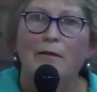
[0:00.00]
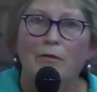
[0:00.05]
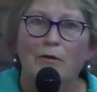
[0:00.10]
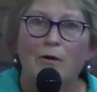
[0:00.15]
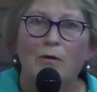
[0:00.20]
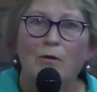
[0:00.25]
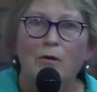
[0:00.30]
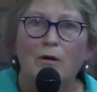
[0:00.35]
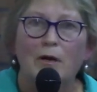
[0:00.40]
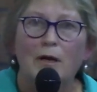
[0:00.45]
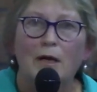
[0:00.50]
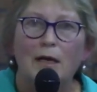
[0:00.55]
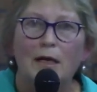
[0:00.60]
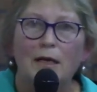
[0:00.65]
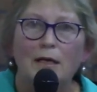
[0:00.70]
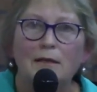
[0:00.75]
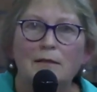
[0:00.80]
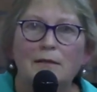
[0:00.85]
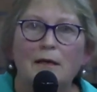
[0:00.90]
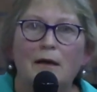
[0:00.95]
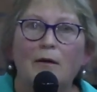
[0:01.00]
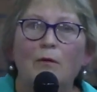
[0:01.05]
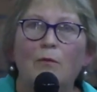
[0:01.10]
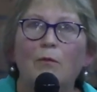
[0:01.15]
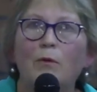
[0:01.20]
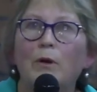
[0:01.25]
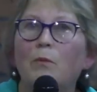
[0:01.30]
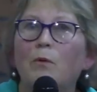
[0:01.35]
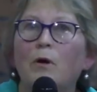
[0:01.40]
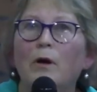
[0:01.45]
though, is that
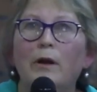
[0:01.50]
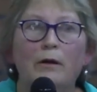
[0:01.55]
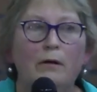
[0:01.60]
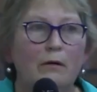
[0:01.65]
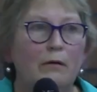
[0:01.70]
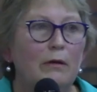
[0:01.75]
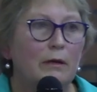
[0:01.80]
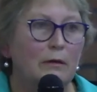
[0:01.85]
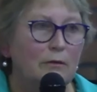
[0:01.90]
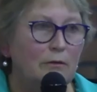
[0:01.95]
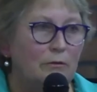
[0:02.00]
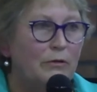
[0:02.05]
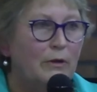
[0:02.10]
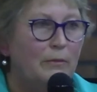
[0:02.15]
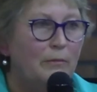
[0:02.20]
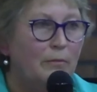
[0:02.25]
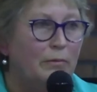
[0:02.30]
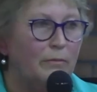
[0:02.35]
we want no guilt trip.